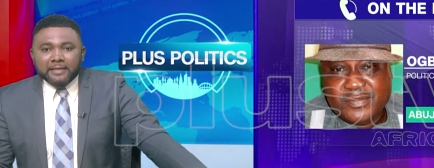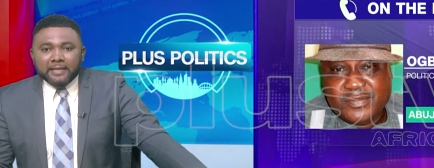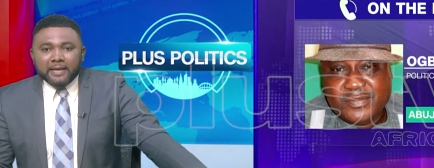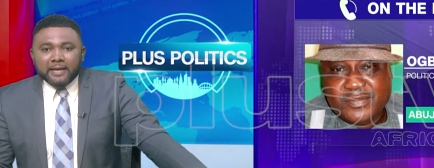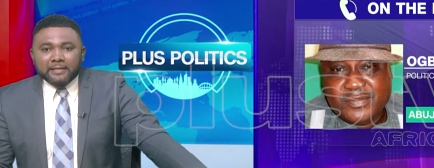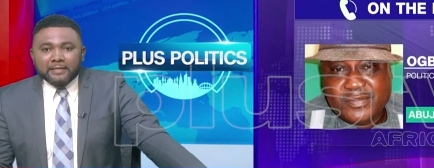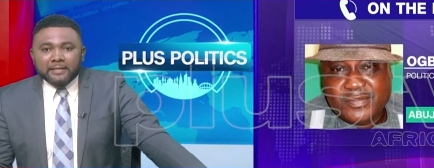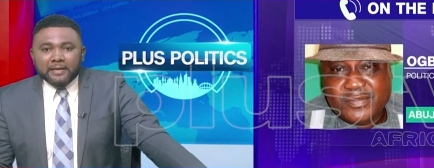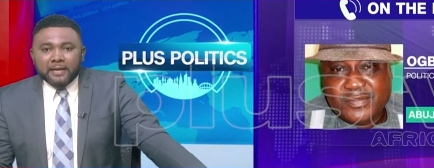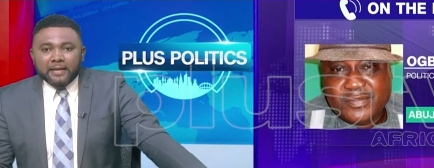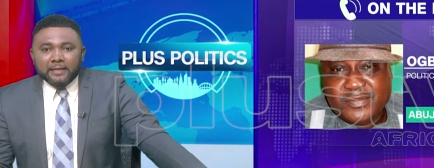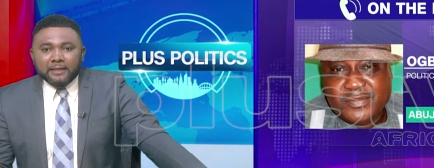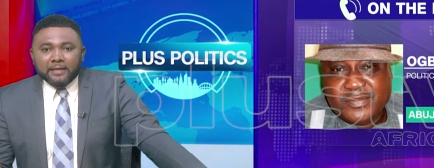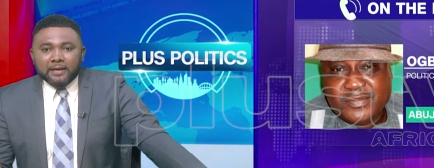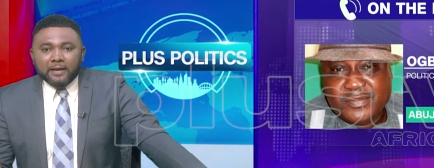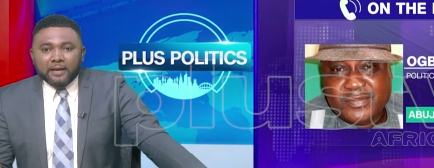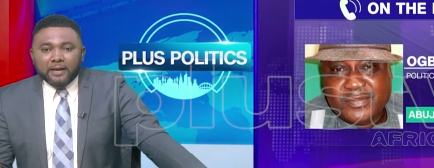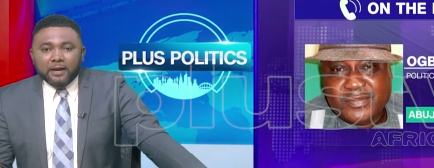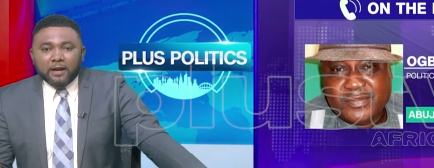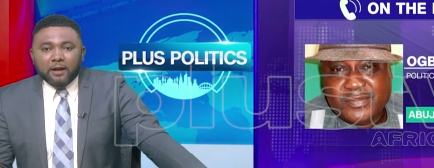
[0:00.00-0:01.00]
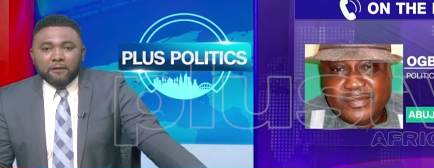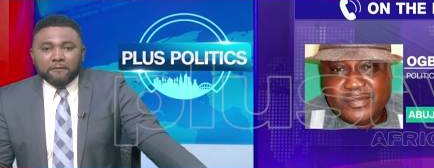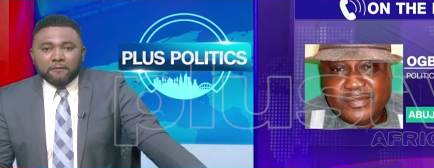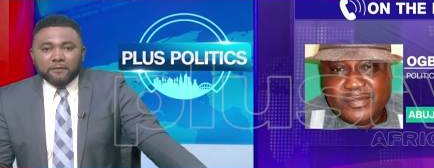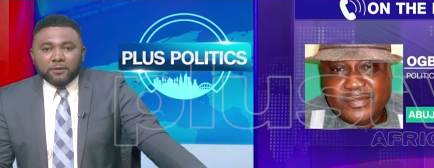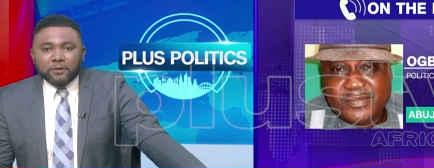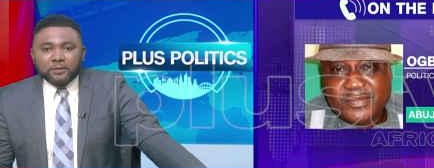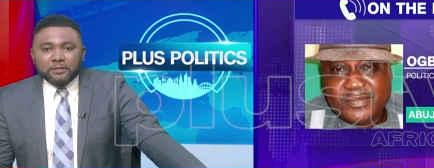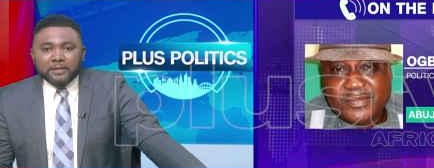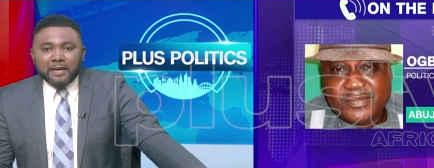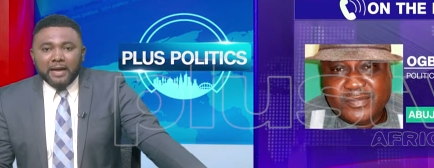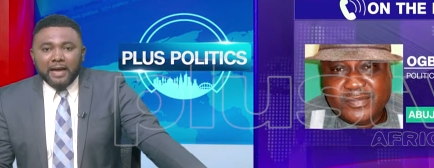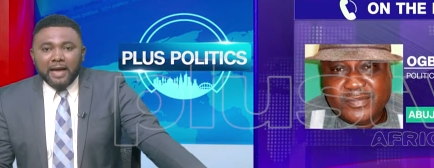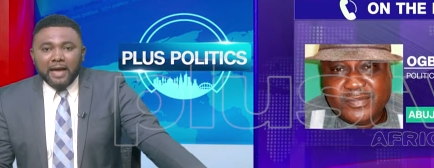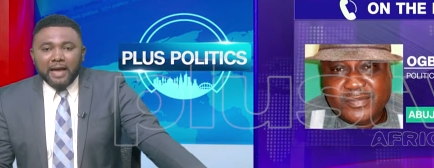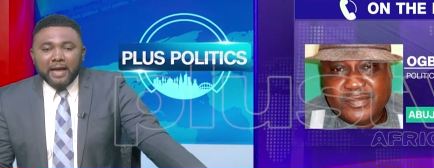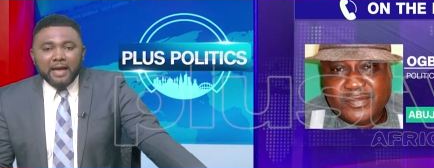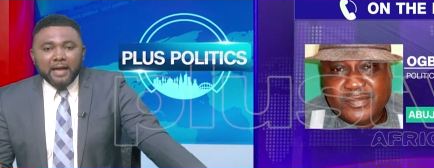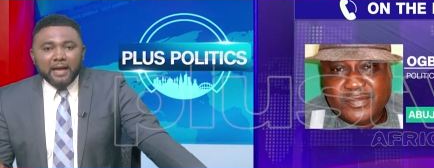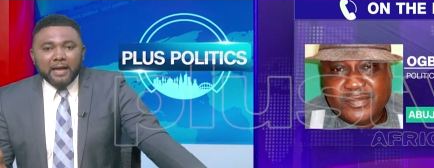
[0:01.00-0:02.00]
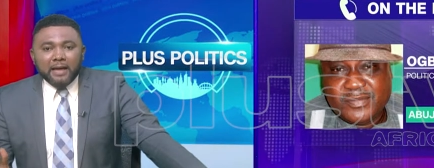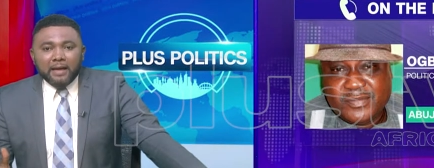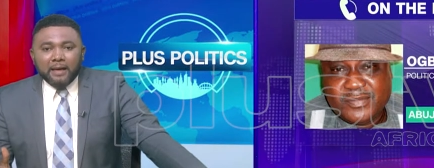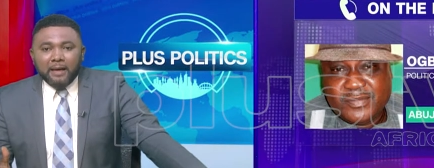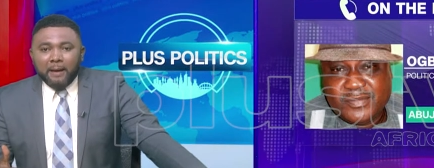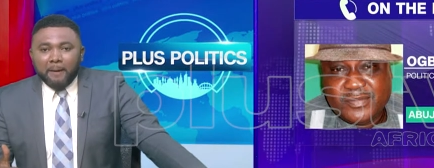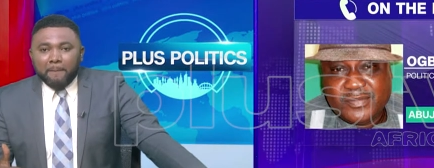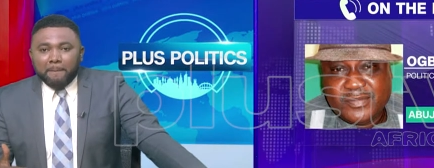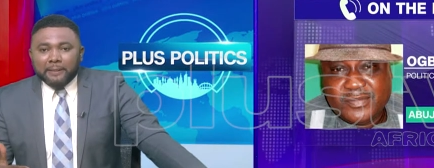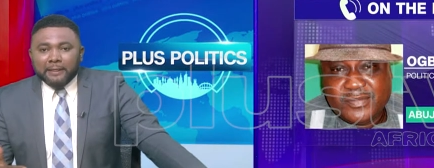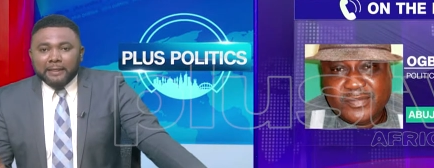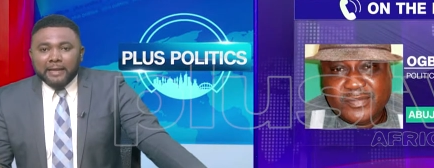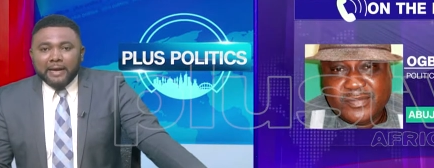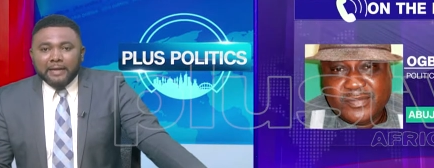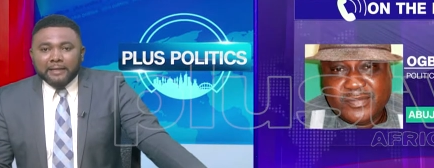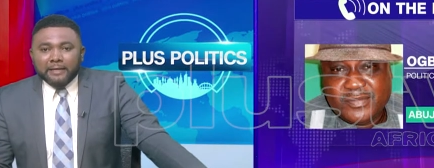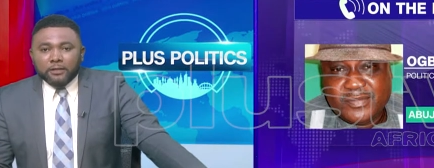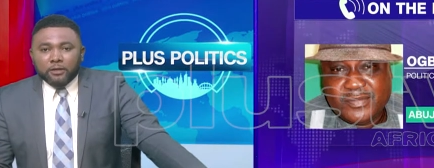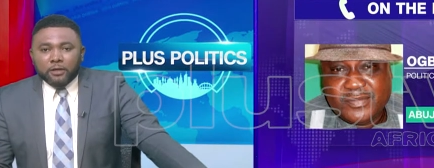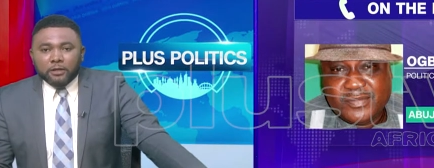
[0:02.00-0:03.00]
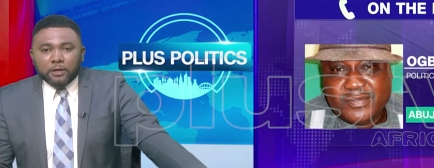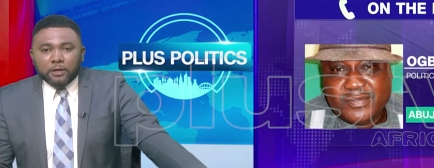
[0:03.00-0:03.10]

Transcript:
Speaker 1: that uh, the governors are, are planning on